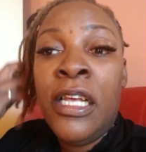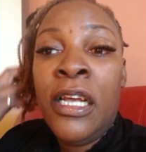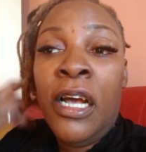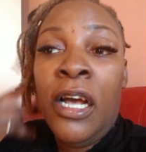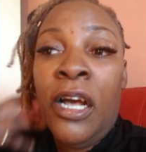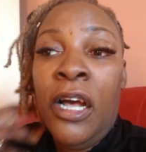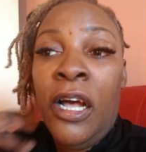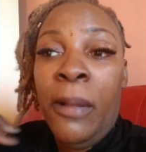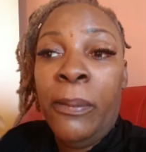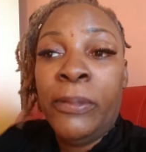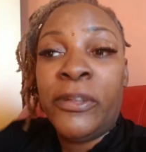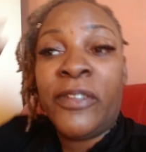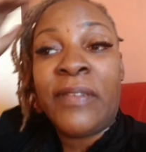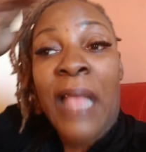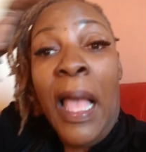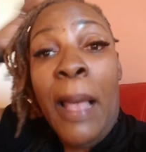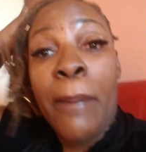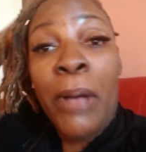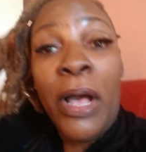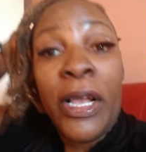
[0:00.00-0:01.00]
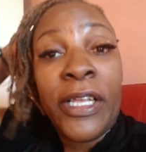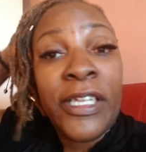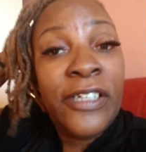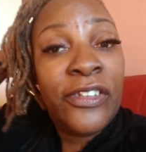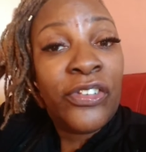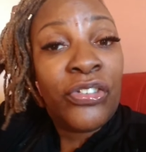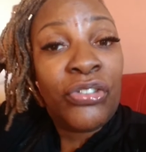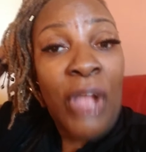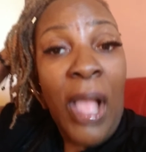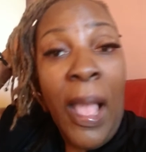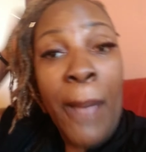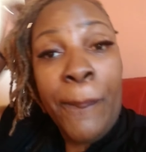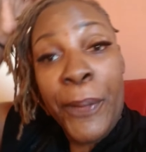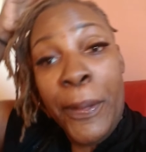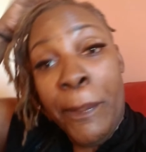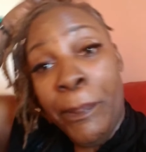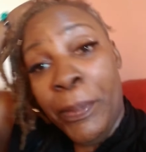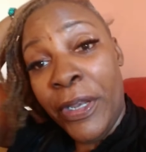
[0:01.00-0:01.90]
uh, the stock market is dropping.